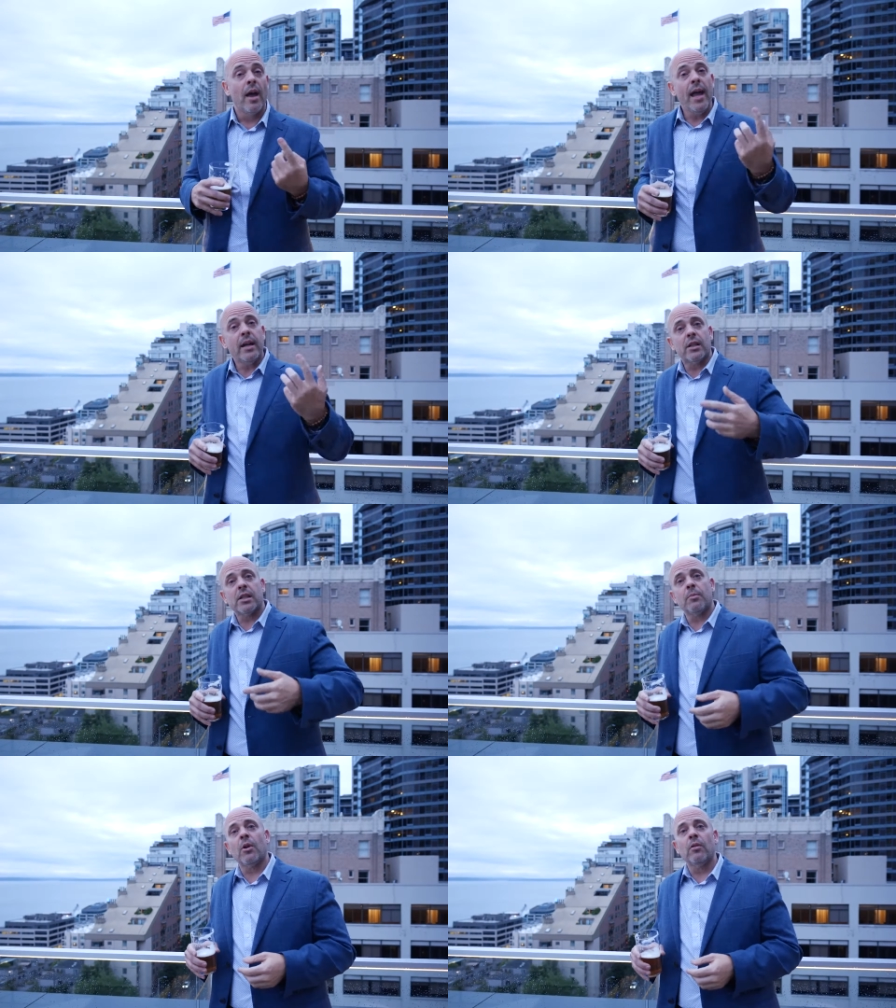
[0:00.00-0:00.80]
Hey
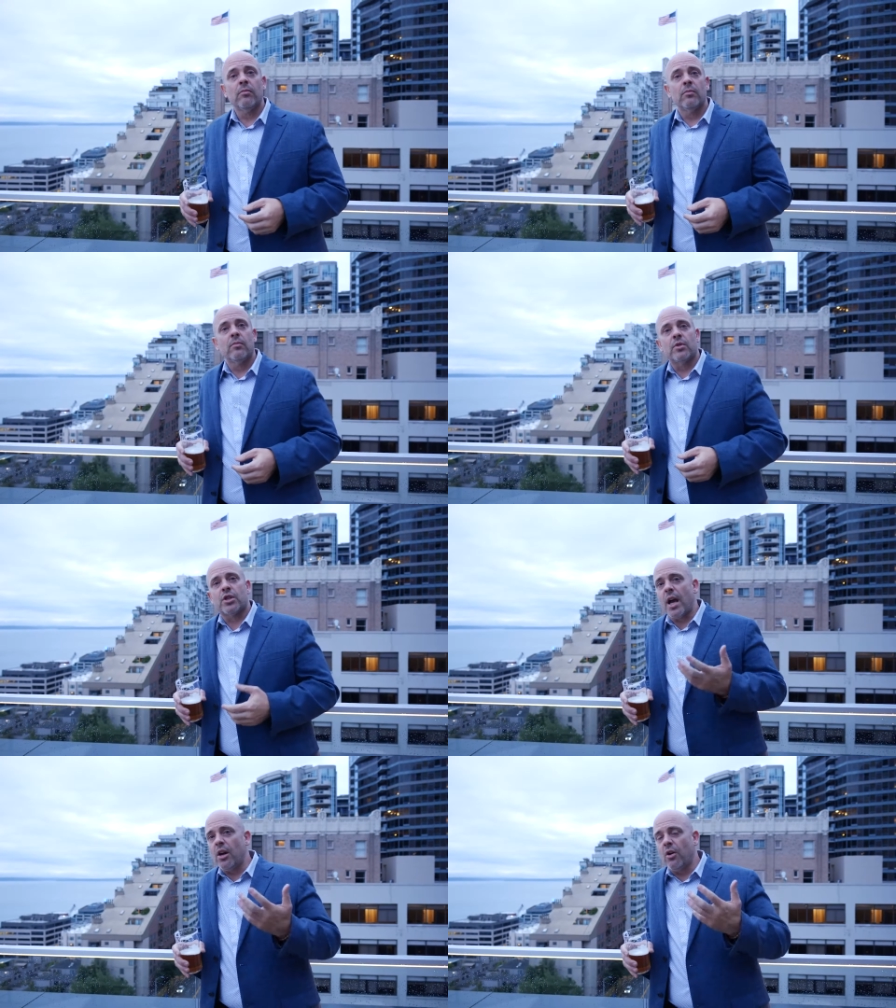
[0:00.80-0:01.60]
customer,
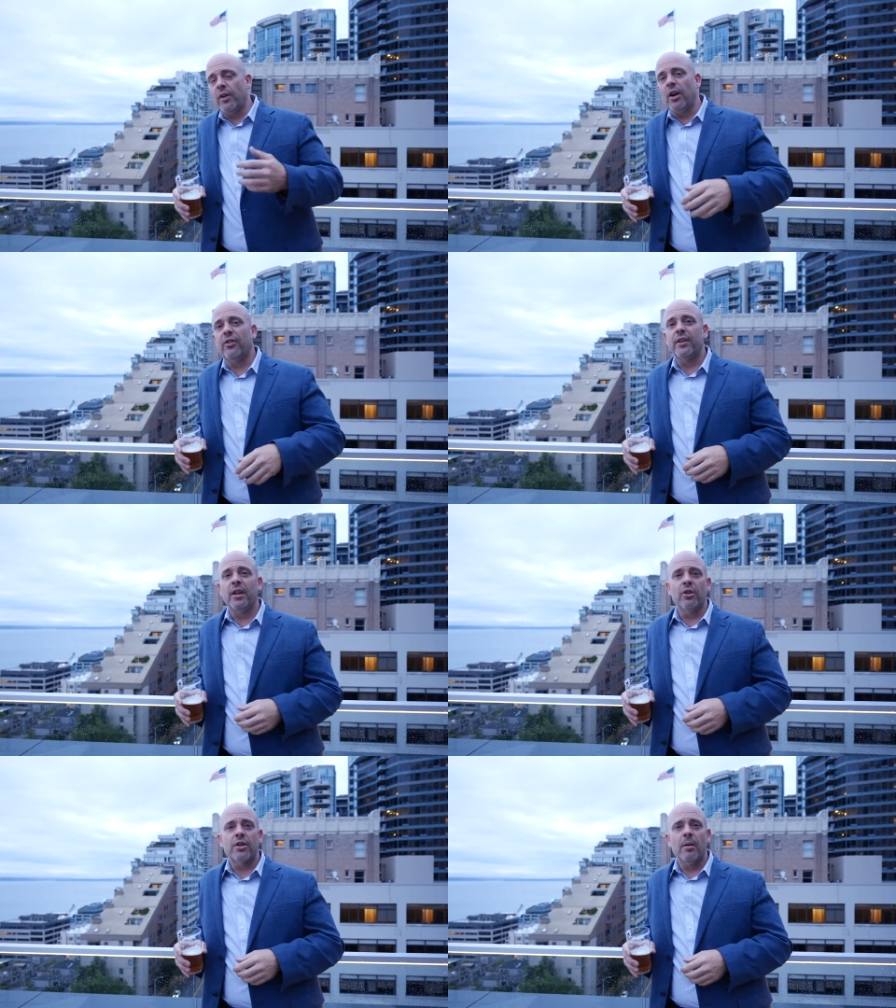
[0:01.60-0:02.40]
Chad over here at the
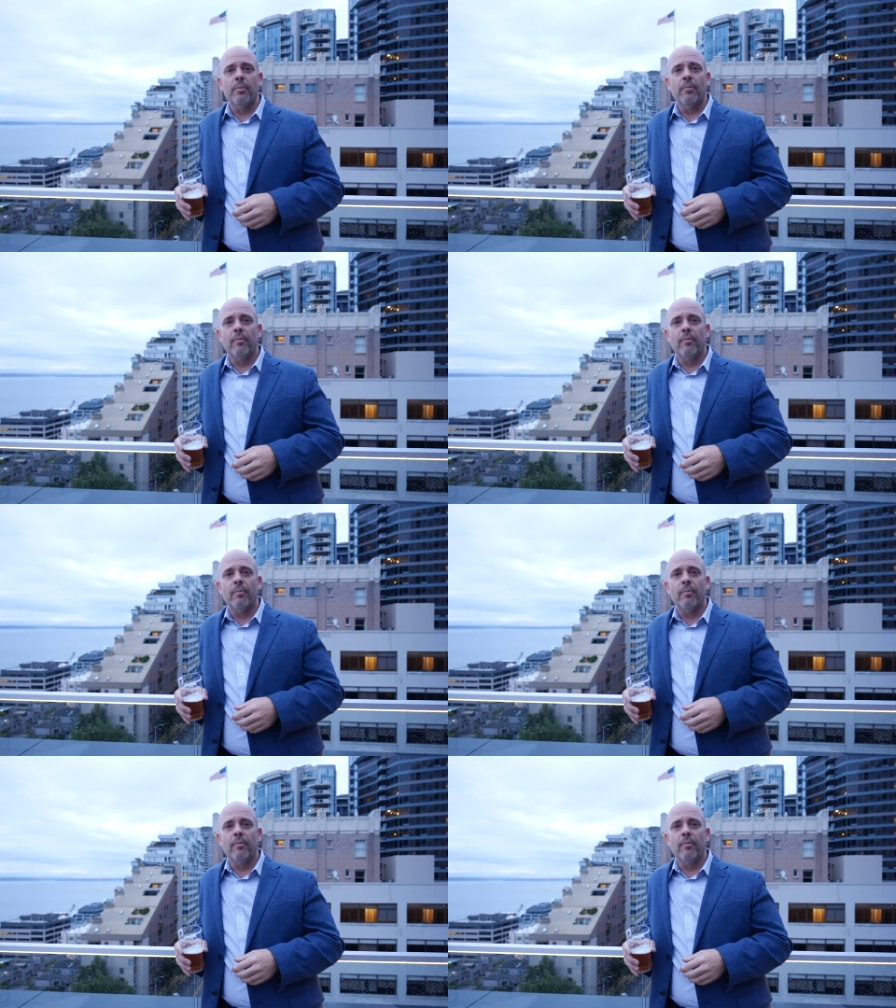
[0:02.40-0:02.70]
dealership.